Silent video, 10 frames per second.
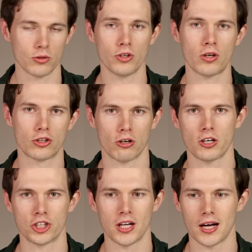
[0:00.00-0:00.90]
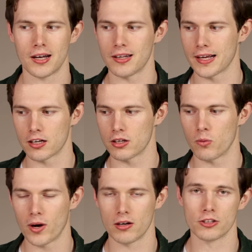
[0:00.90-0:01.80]
so you could charge it on like a,
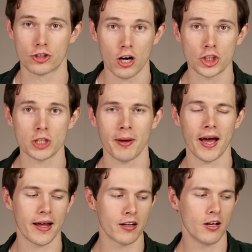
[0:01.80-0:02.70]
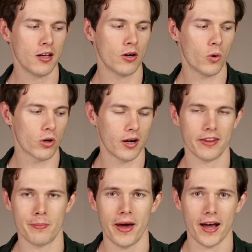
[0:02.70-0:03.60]
a wireless charging pad or
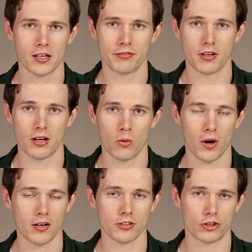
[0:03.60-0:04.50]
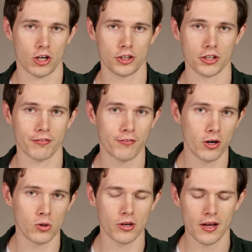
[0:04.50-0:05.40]
on the back of a, a wireless charging
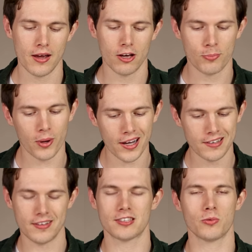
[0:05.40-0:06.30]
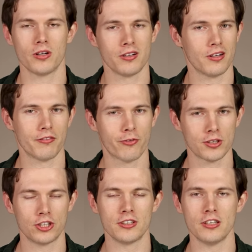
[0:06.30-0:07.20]
phone. But this one,
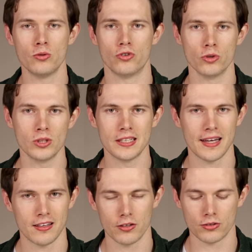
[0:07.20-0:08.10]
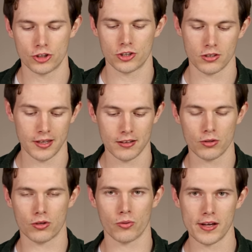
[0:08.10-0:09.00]
unfortunately, you do need that little that
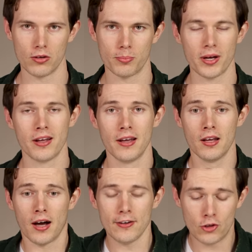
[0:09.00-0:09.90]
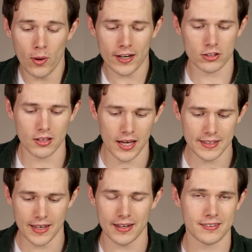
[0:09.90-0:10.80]
little cradle. But I do actually
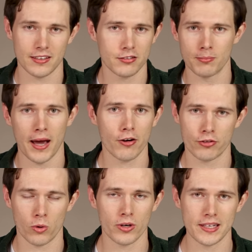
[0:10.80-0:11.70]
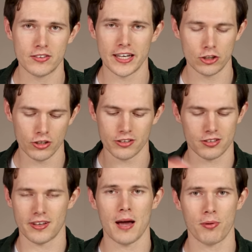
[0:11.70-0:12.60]
like that. It doesn't matter the orientation, you
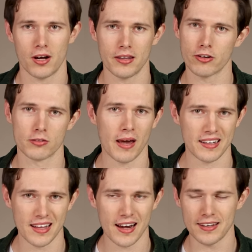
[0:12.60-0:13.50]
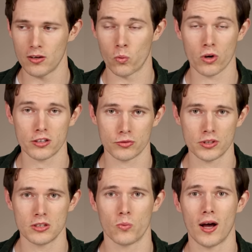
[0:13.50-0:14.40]
just slap it on there, it's magnetic, it works
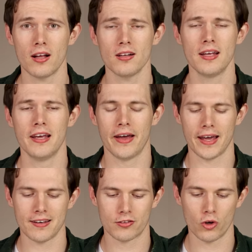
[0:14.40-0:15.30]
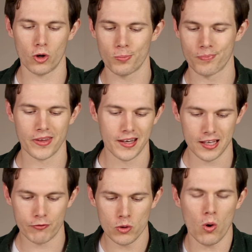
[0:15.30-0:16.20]
really well. And so
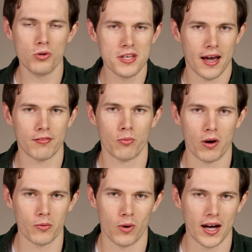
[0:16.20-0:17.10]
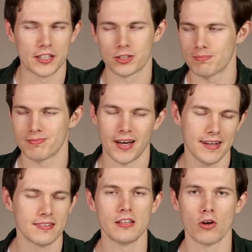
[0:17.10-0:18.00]
if you only have one watch,
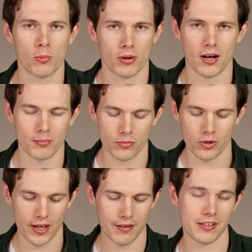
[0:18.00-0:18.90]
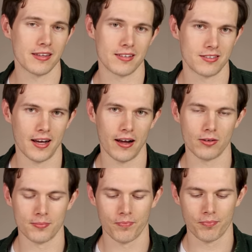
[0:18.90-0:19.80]
I see no problem with having this style.